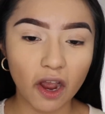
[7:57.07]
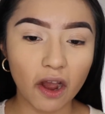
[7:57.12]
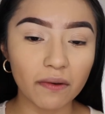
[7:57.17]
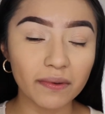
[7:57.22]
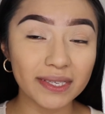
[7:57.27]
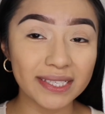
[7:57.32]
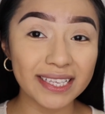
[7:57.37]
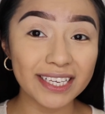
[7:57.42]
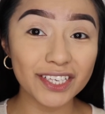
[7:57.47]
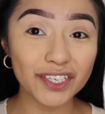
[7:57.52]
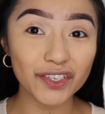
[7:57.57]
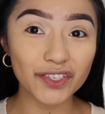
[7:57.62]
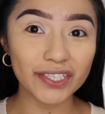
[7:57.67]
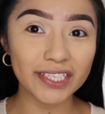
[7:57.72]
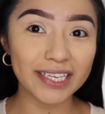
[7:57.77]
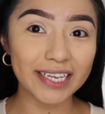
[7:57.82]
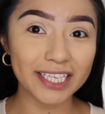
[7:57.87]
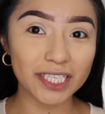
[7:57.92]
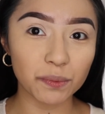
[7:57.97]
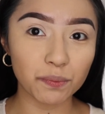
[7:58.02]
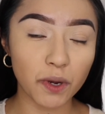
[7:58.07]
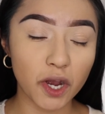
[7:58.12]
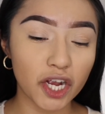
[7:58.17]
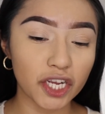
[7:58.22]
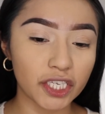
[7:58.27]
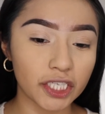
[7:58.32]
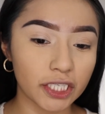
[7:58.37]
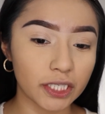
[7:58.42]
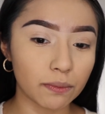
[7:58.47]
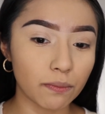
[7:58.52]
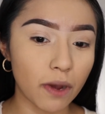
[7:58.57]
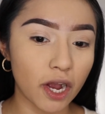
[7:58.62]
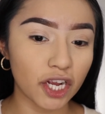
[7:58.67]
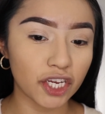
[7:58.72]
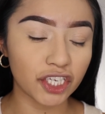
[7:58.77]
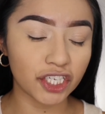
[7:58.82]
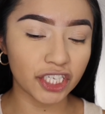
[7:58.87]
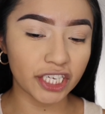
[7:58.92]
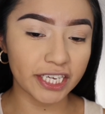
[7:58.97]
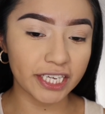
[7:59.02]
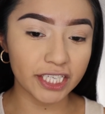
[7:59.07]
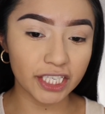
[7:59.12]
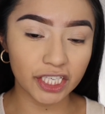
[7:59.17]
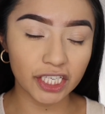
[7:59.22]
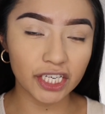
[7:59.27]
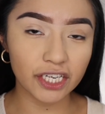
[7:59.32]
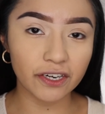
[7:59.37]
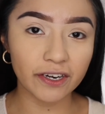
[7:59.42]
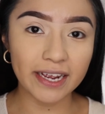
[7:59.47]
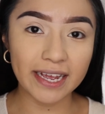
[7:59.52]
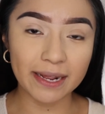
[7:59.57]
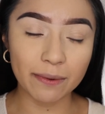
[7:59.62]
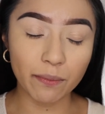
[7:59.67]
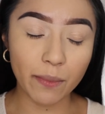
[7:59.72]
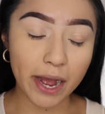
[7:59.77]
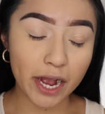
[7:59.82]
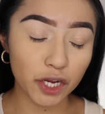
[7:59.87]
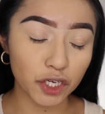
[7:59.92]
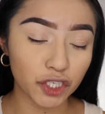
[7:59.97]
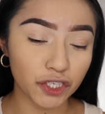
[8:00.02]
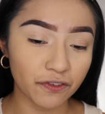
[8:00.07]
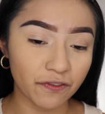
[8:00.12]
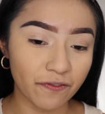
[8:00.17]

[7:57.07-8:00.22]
Obviously using a sponge is much easier and much